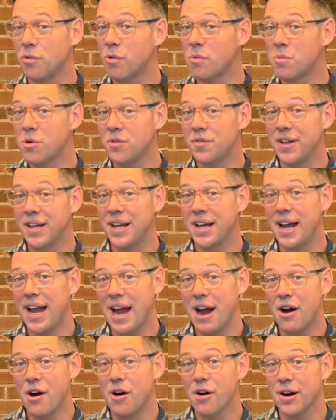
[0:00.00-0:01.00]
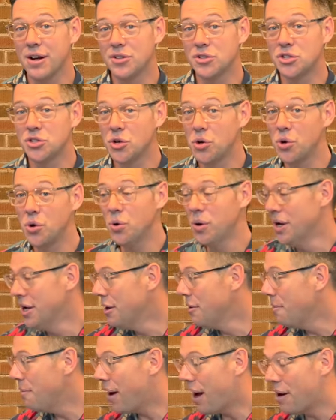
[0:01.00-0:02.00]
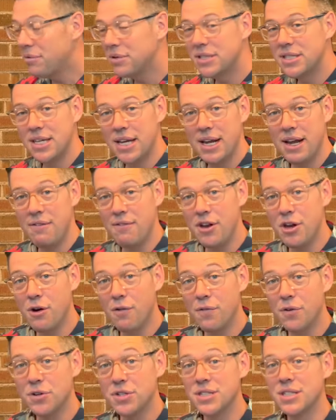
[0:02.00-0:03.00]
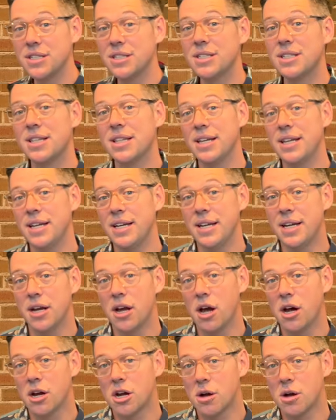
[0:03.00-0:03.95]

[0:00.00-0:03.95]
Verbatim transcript: We're moving air. And so I would say, you know, versus the uh,